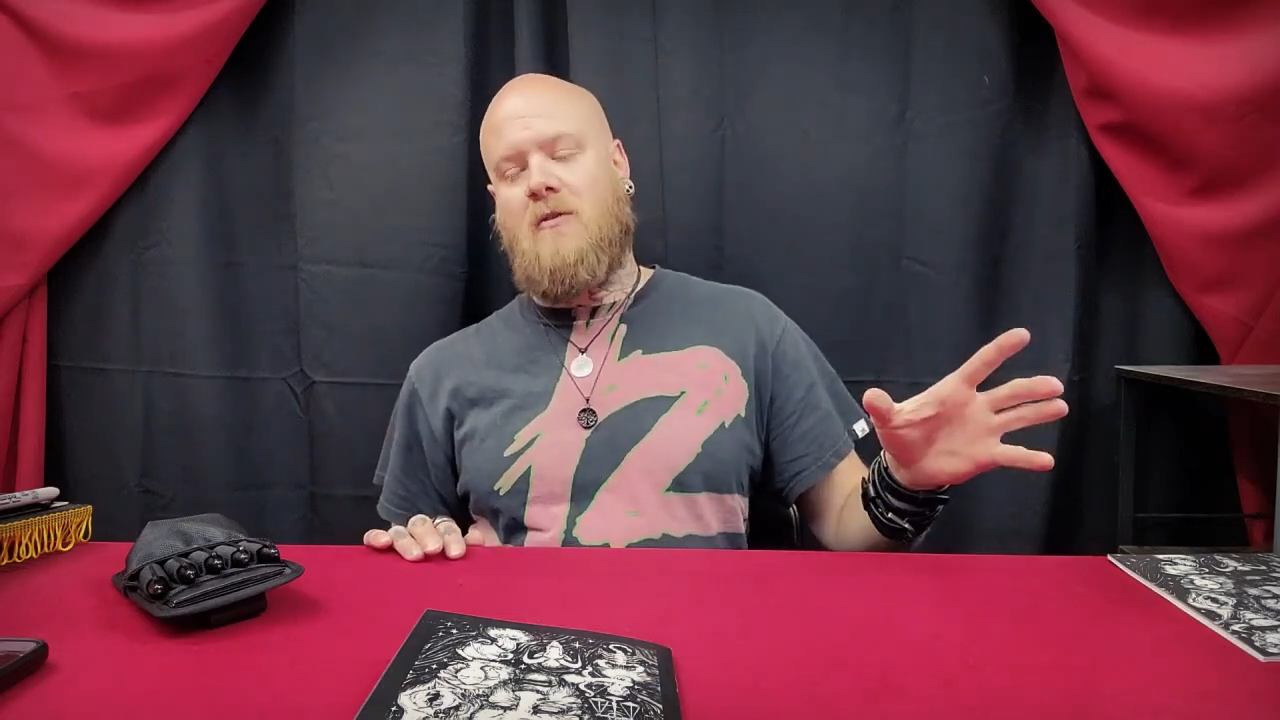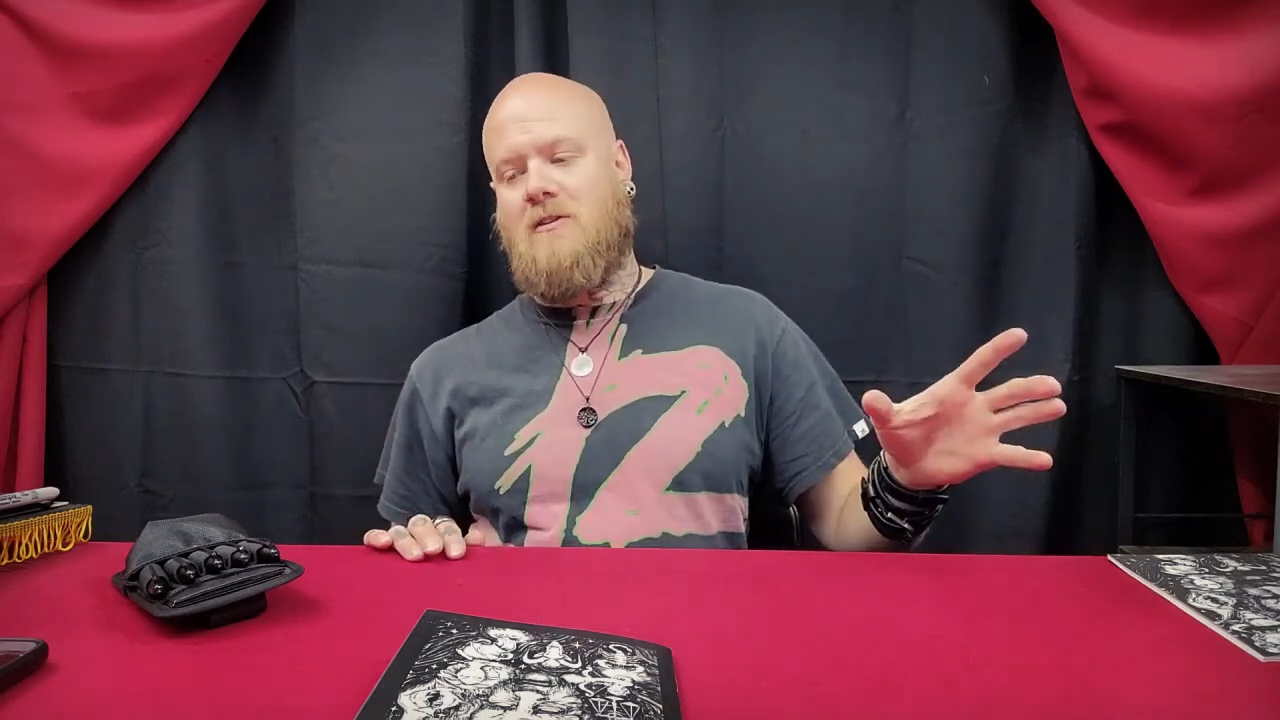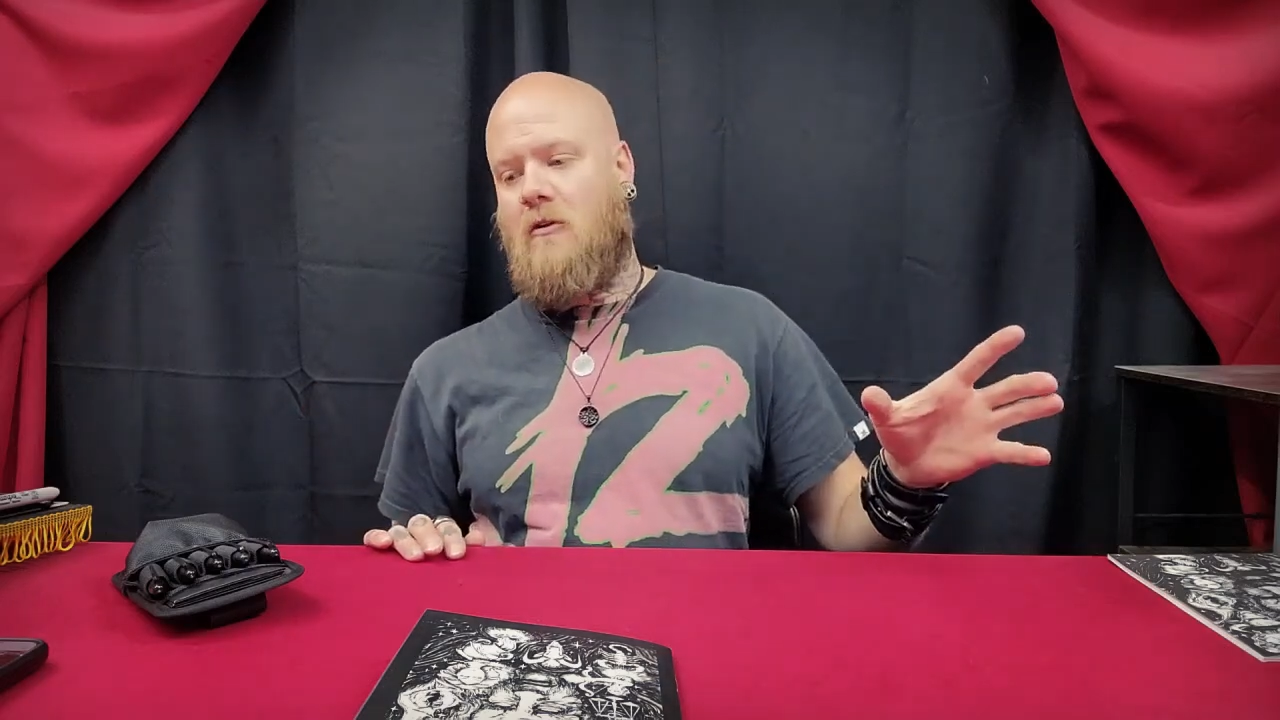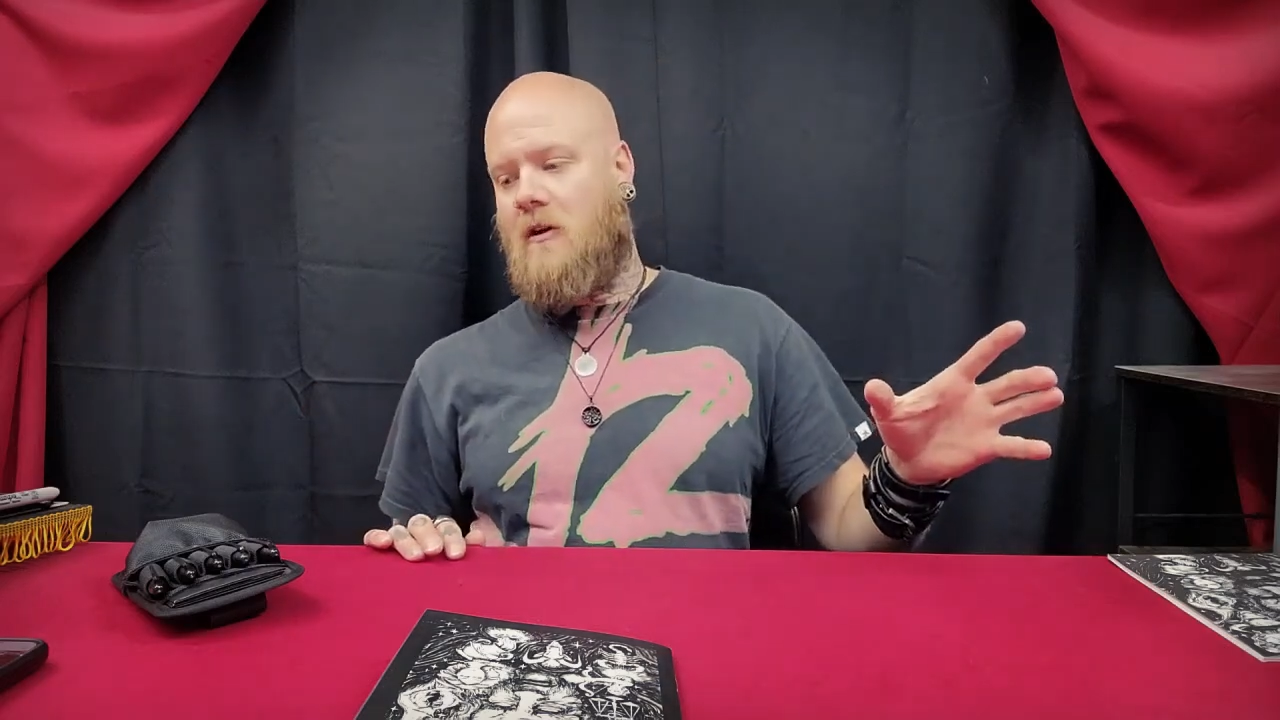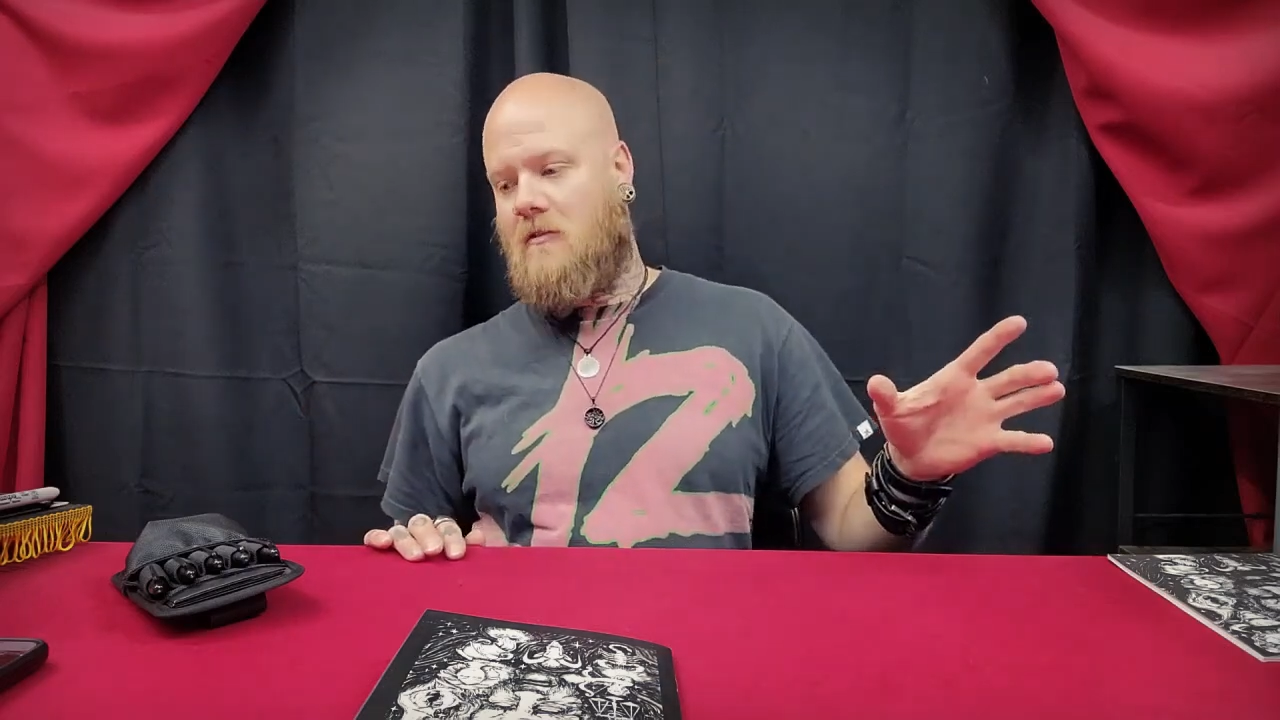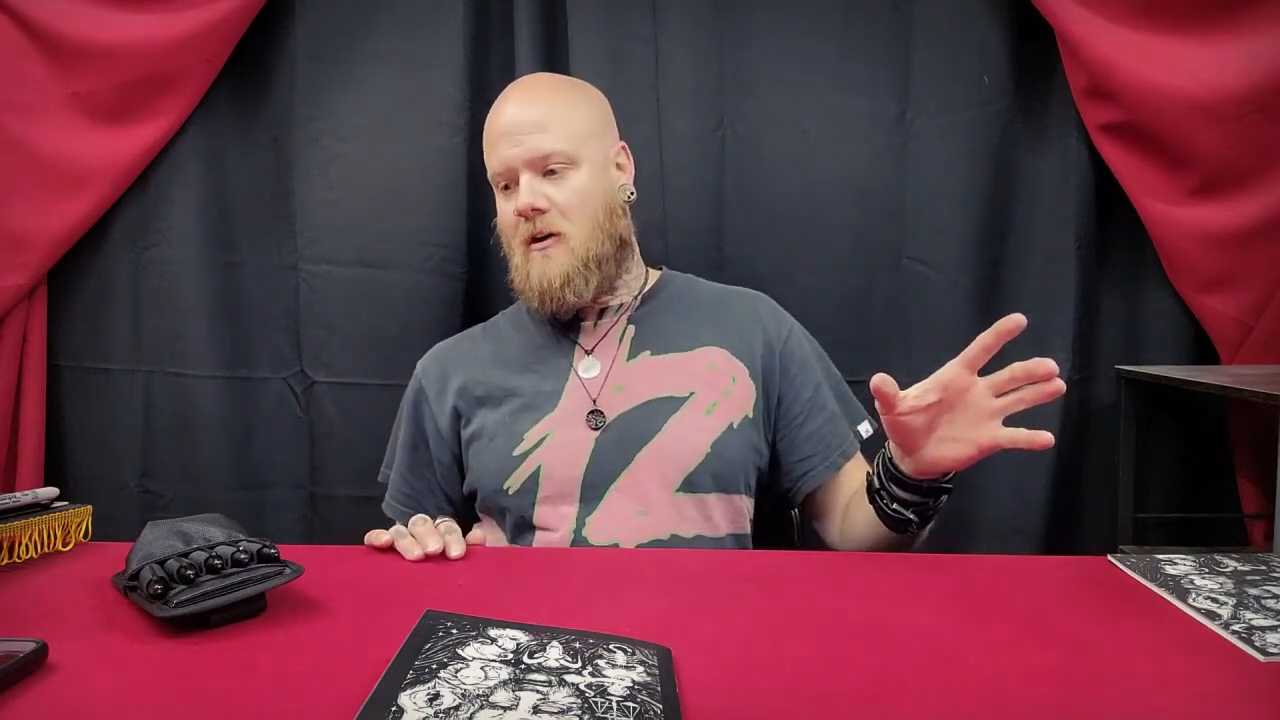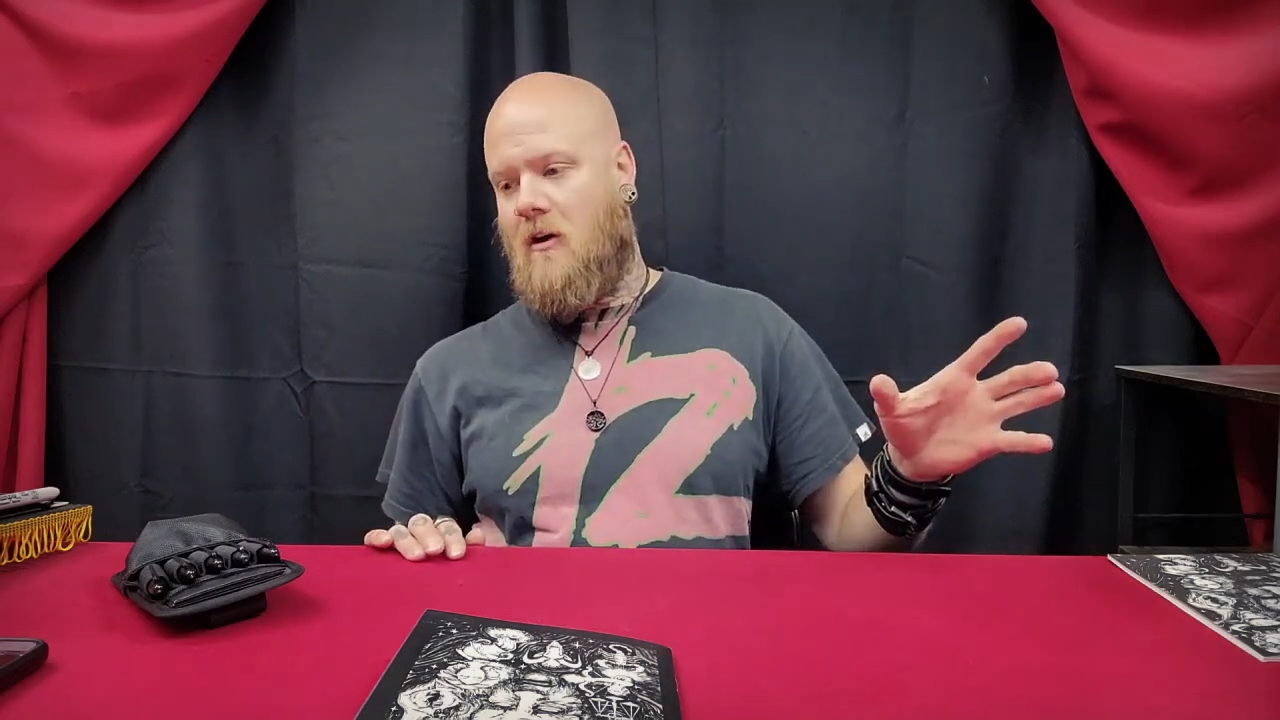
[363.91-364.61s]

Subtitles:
is look at the